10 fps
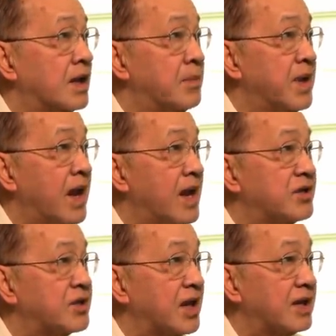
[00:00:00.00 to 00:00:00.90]
The
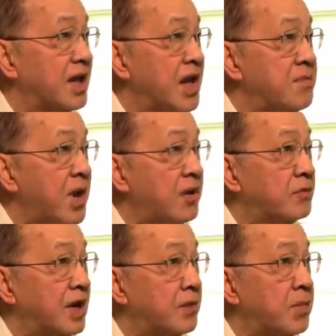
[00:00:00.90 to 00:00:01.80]
BI said
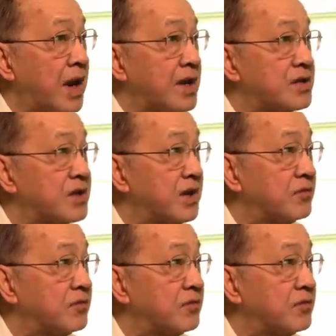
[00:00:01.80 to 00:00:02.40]
inbound Balikbayans